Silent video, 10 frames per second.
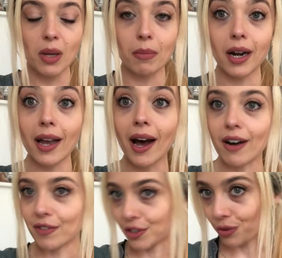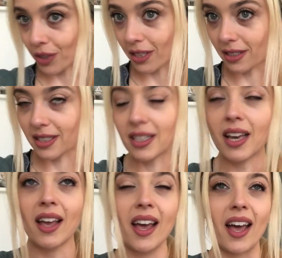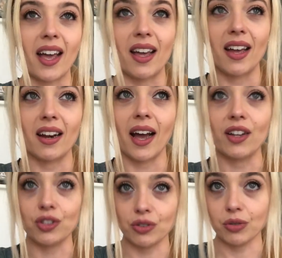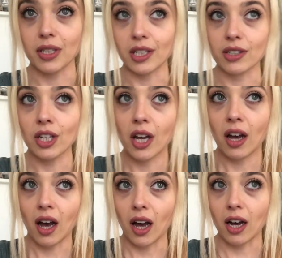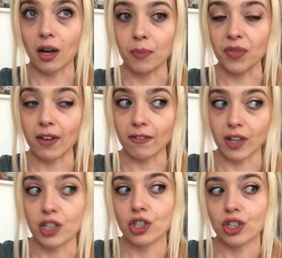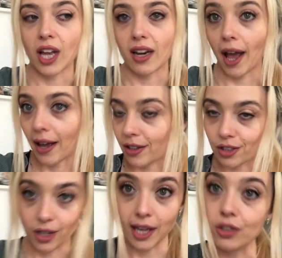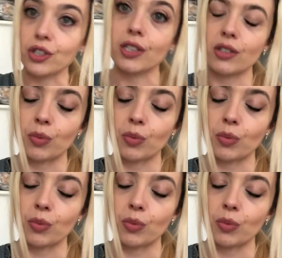but I have the sweets and I do eat um, fish and eggs occasionally